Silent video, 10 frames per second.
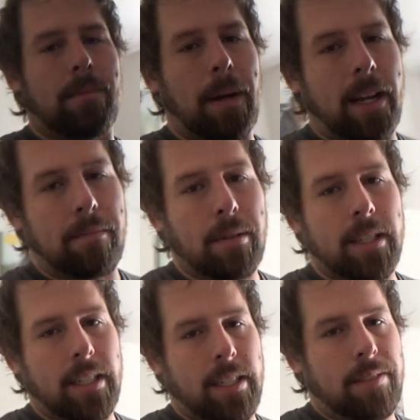by
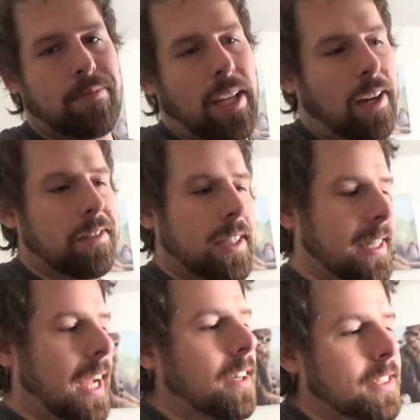unplugging it. Now, the
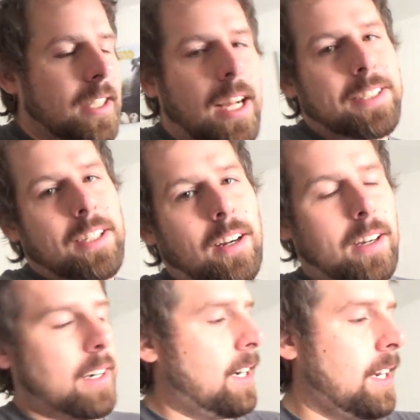downsides are